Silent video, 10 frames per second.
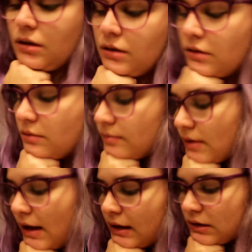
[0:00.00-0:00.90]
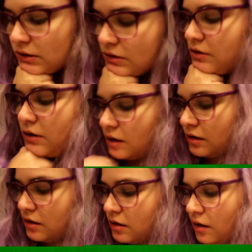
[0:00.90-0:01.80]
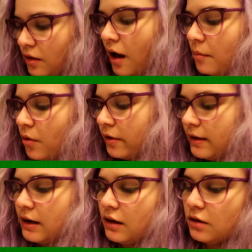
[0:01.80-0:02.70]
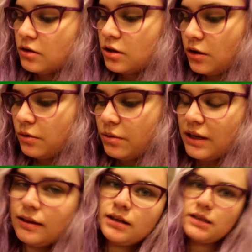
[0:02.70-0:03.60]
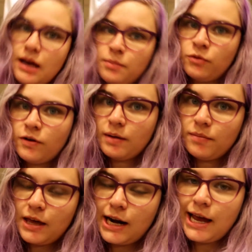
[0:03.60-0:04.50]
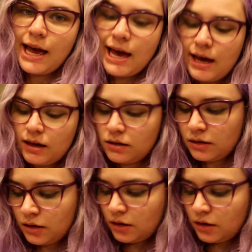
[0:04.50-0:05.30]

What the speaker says: I took on a lot more than I could chew in the time frame that I had,